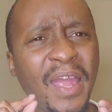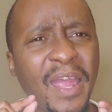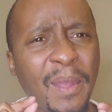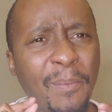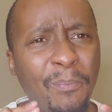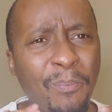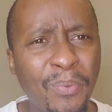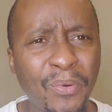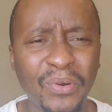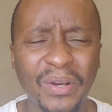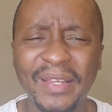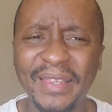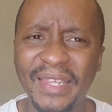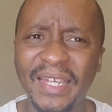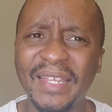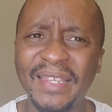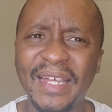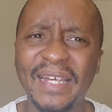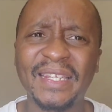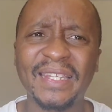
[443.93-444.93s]
important
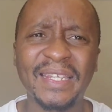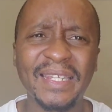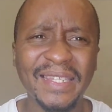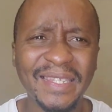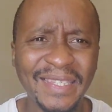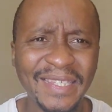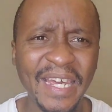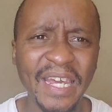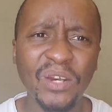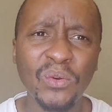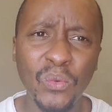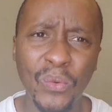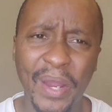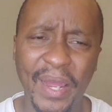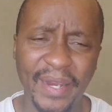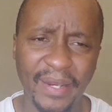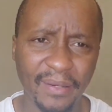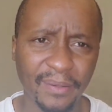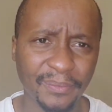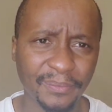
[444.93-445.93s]
thing that they look
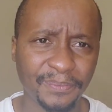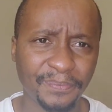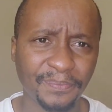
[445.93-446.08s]
at.